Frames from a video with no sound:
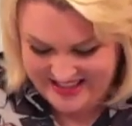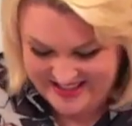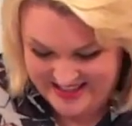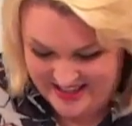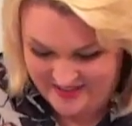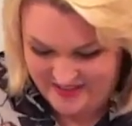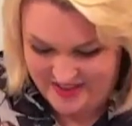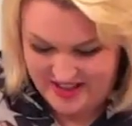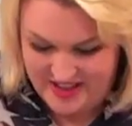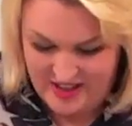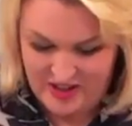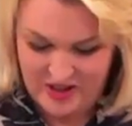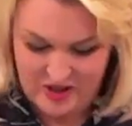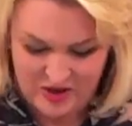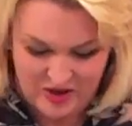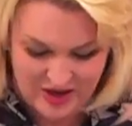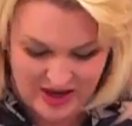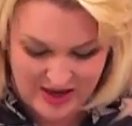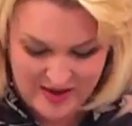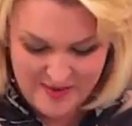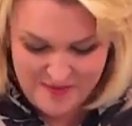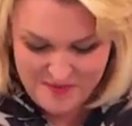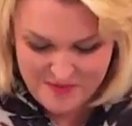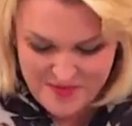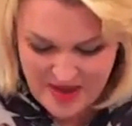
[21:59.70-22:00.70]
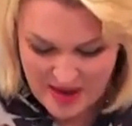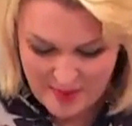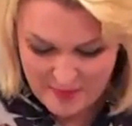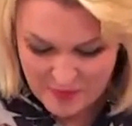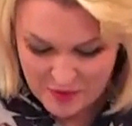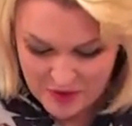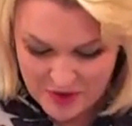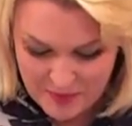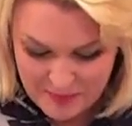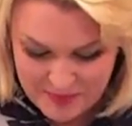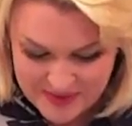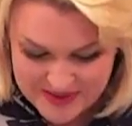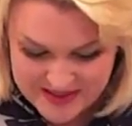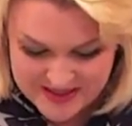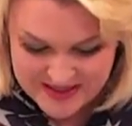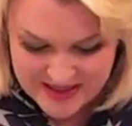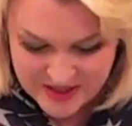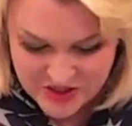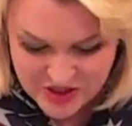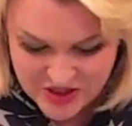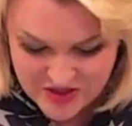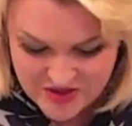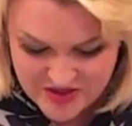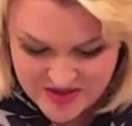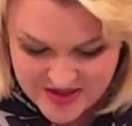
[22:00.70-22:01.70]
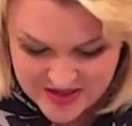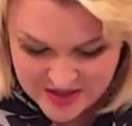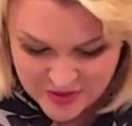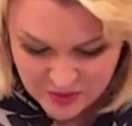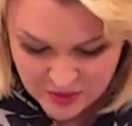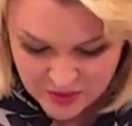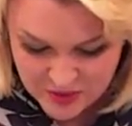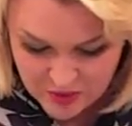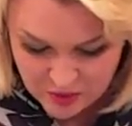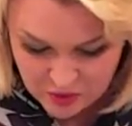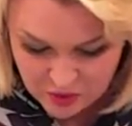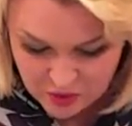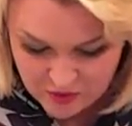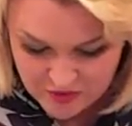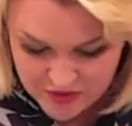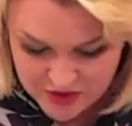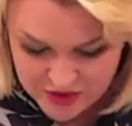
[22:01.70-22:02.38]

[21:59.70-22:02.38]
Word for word: let's have a little dear. look. I'm going to position this one over